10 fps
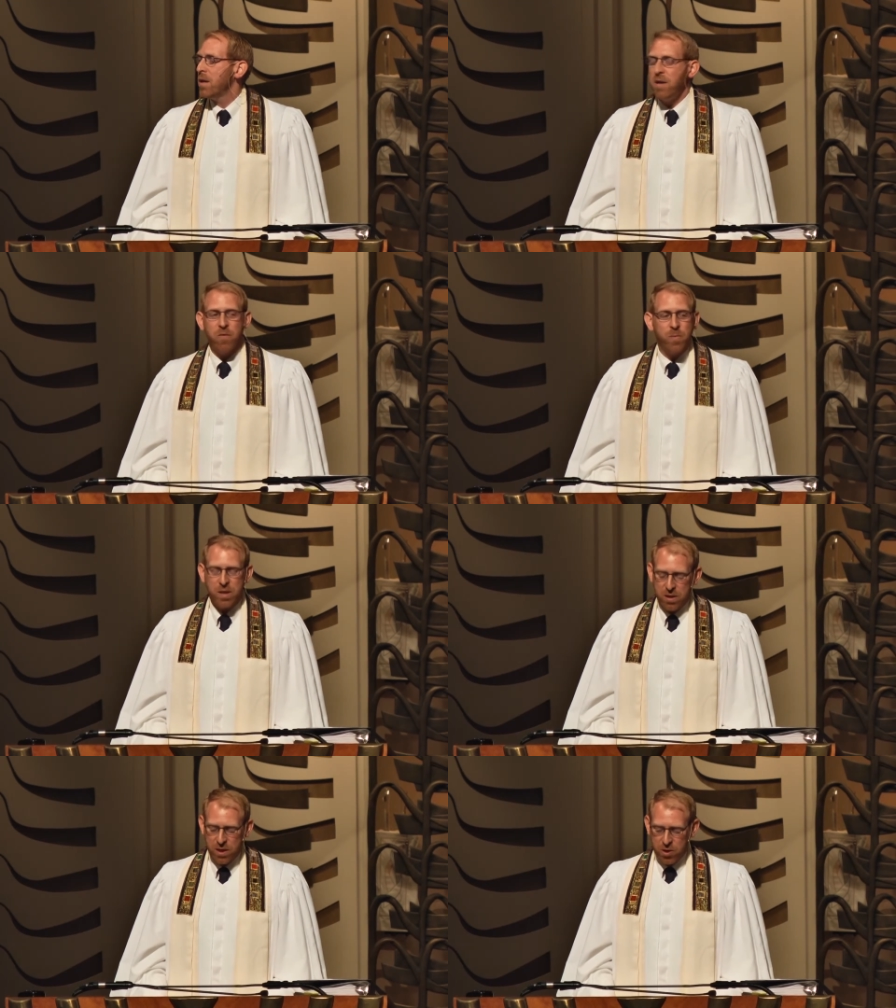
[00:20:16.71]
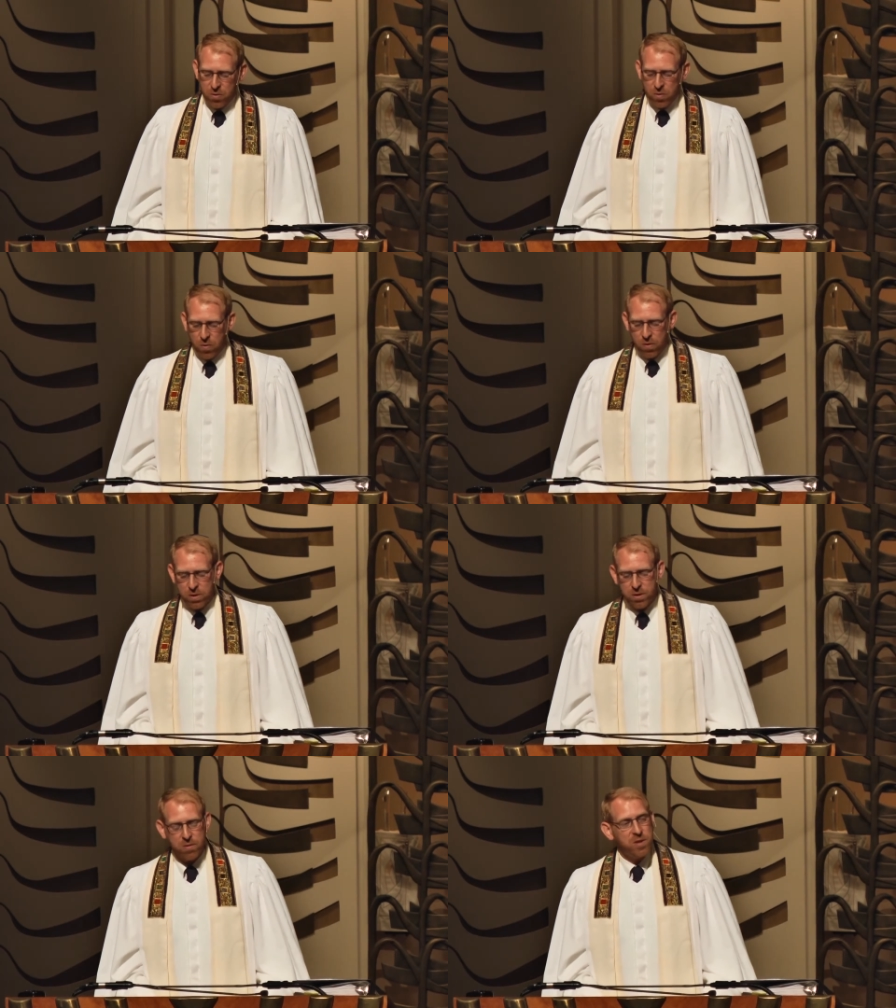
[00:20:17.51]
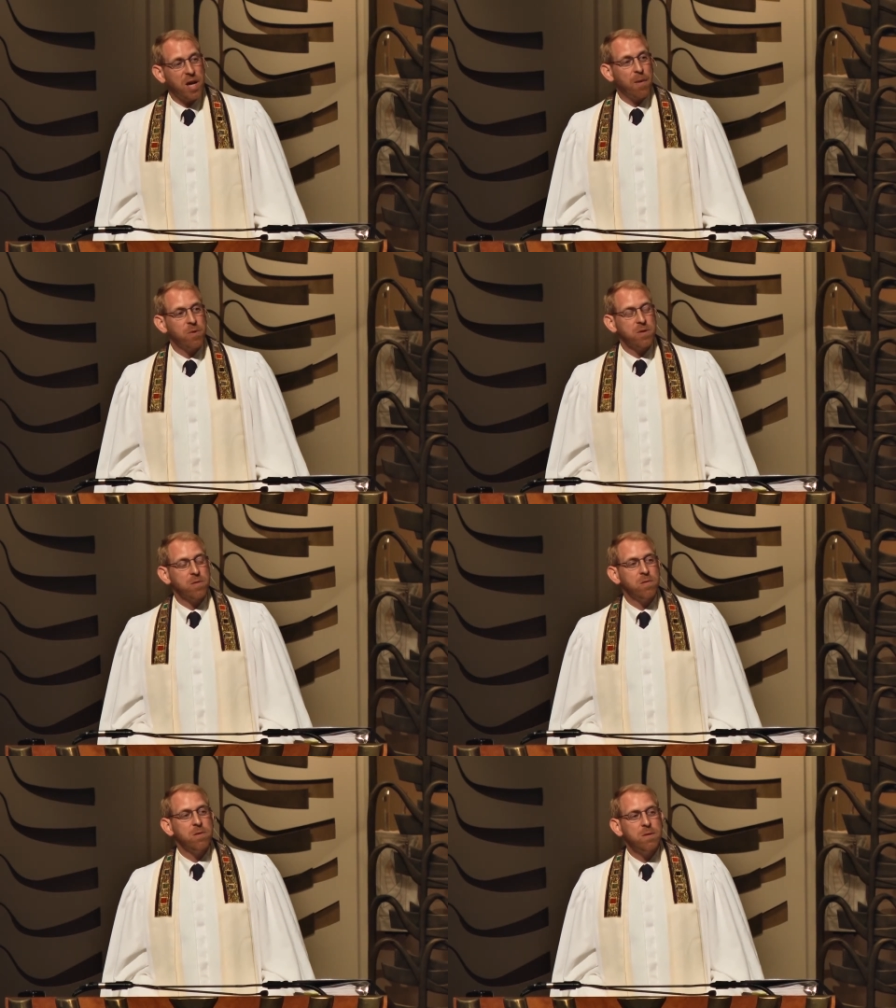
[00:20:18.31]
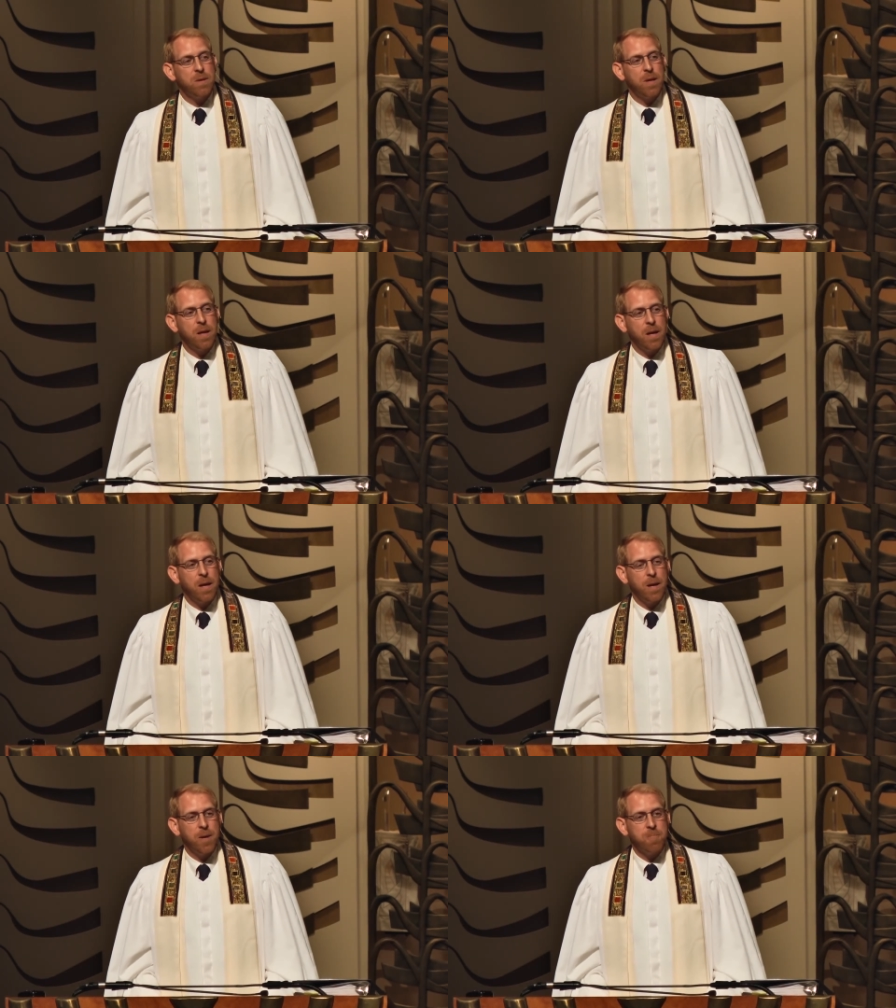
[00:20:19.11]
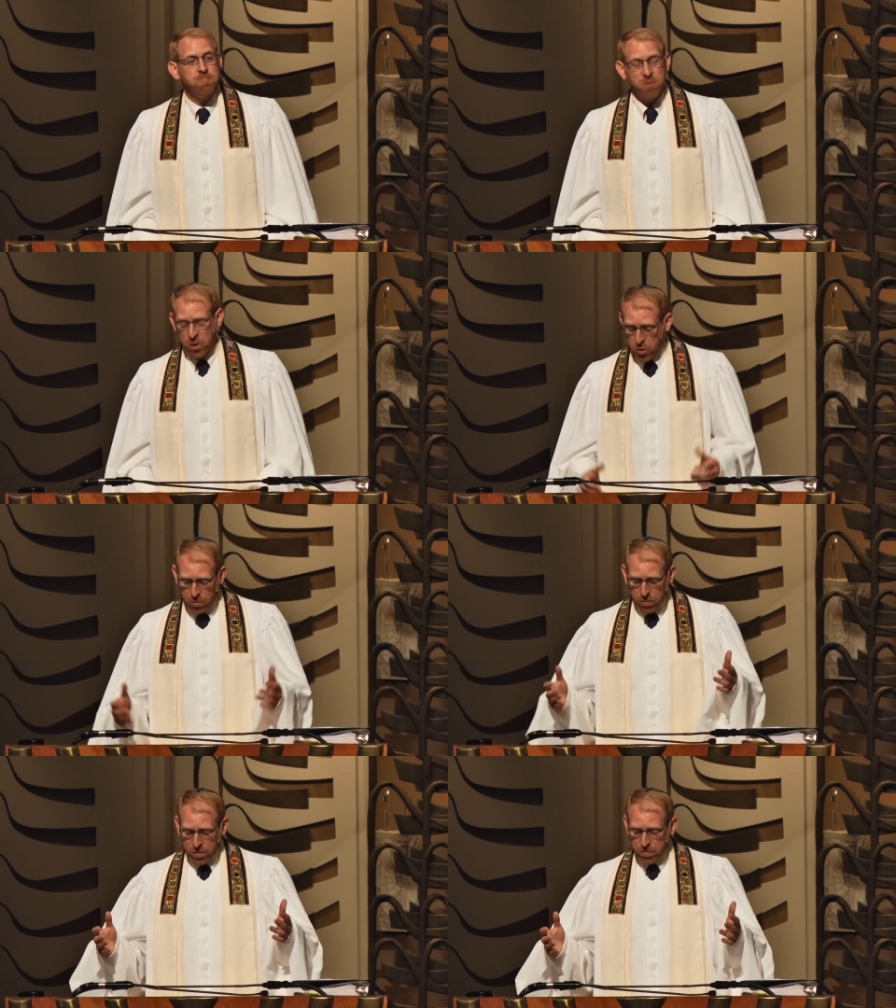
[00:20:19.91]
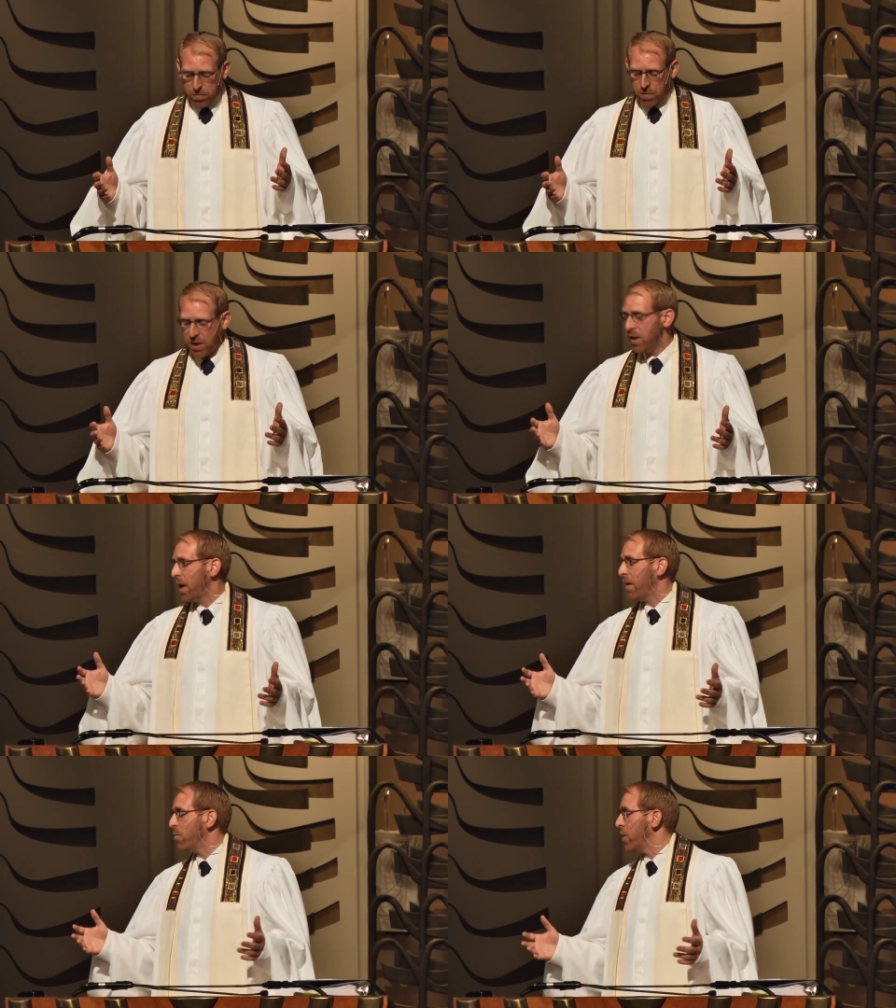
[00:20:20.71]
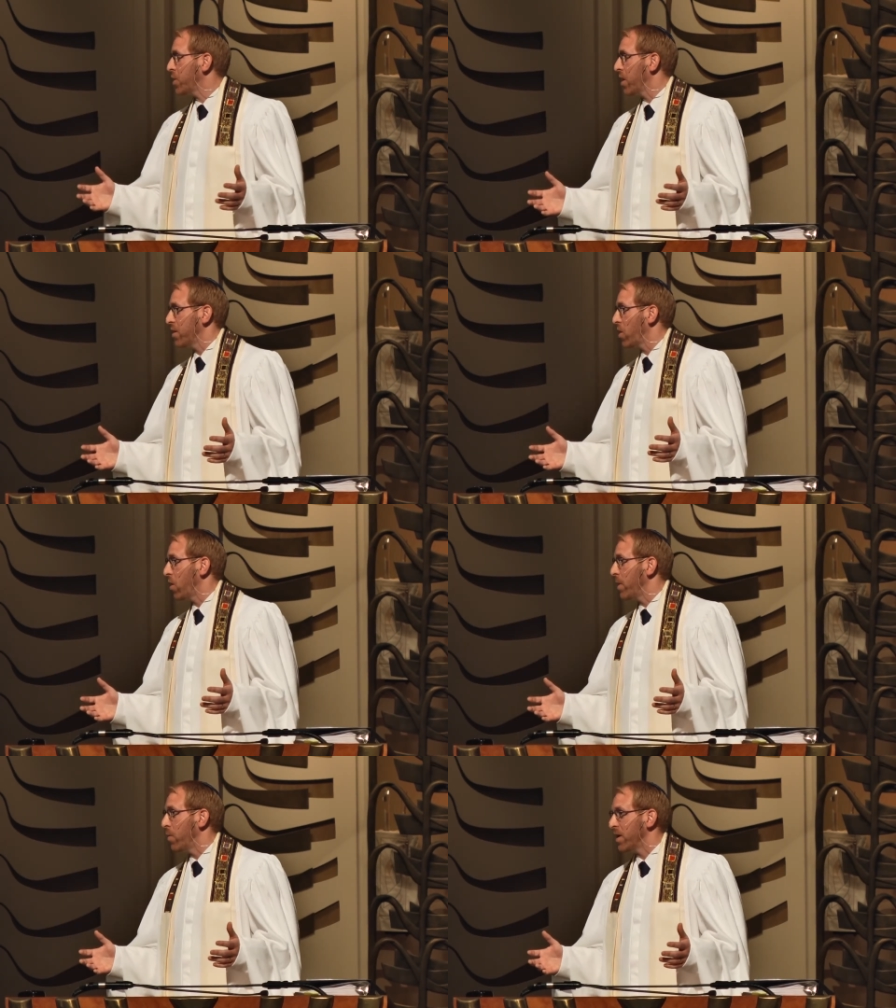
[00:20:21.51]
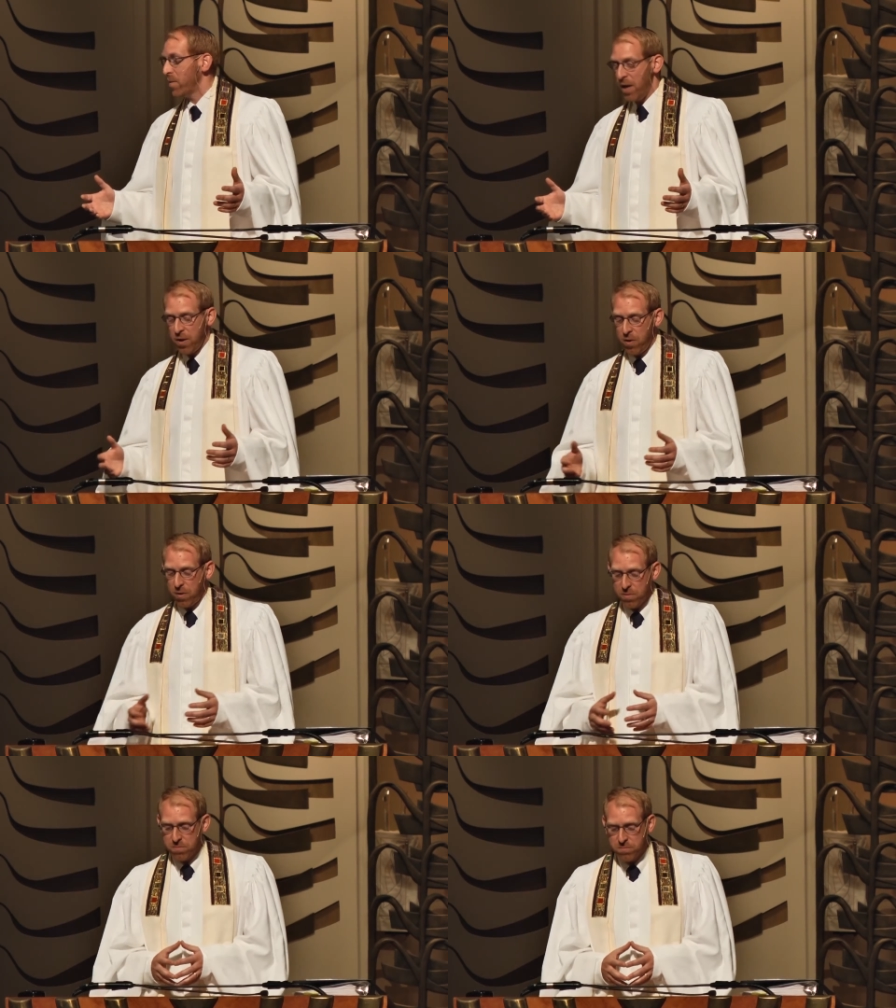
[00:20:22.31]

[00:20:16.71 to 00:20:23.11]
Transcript: He'd never been to the Q course or sapper school. In truth, he didn't have much on his Army resume at all.